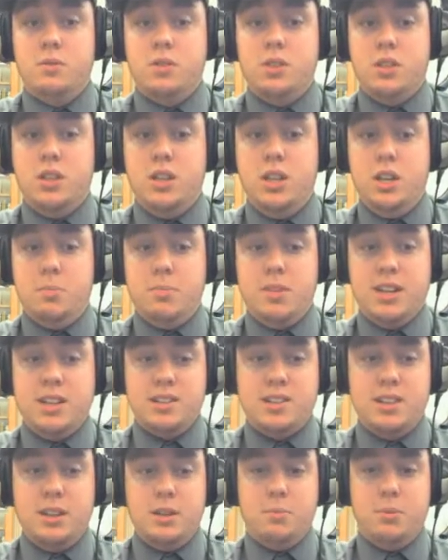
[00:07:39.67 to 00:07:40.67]
keep that
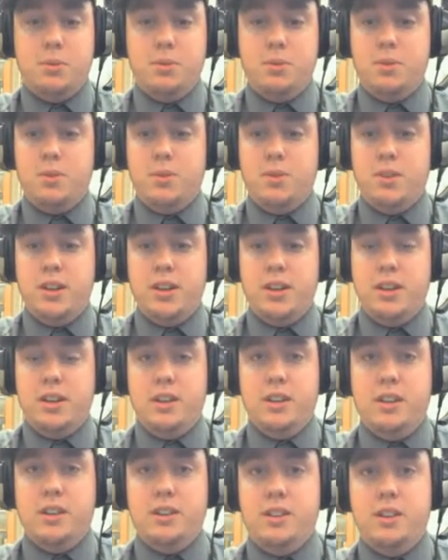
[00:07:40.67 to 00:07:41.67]
sample,
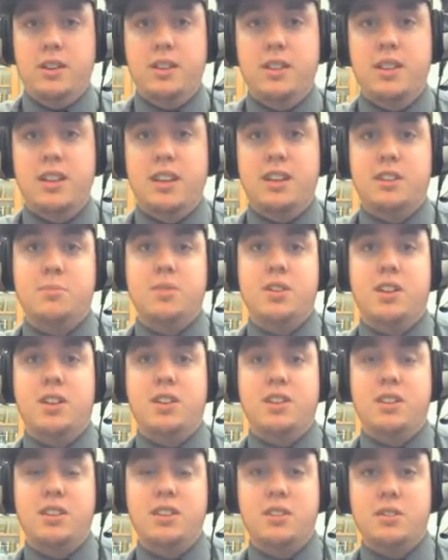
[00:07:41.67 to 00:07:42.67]
and last but
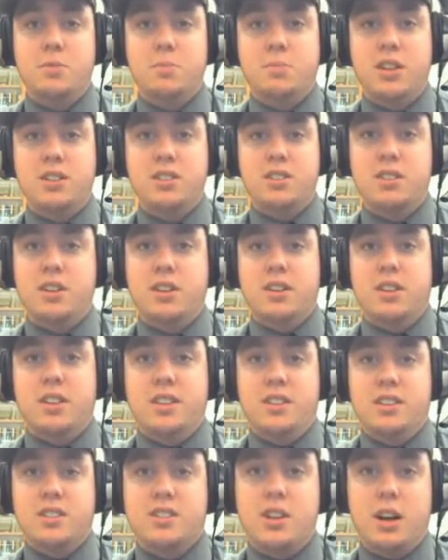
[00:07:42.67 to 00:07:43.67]
not least, plus 30,
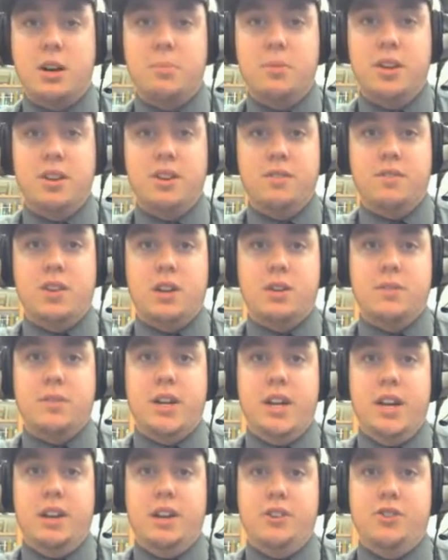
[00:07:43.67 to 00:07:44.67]
the top end of our
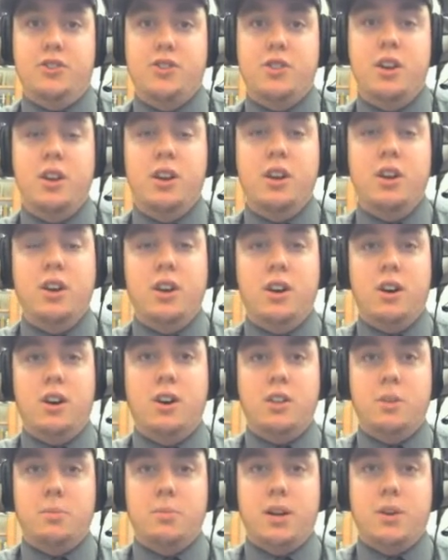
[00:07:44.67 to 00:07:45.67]
range
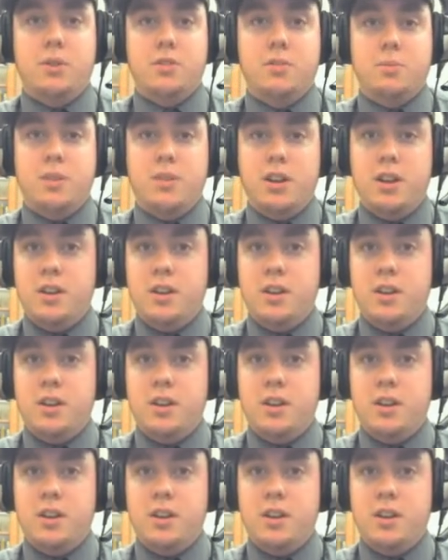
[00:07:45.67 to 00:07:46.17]
on the power supply.